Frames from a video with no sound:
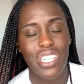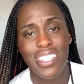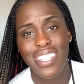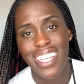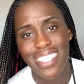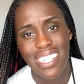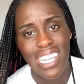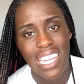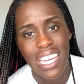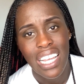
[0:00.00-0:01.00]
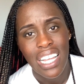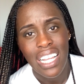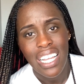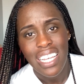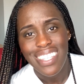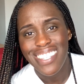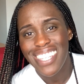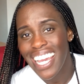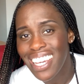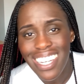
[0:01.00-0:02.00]
a
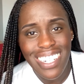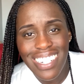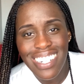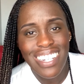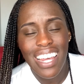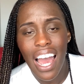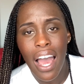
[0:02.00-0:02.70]
60-second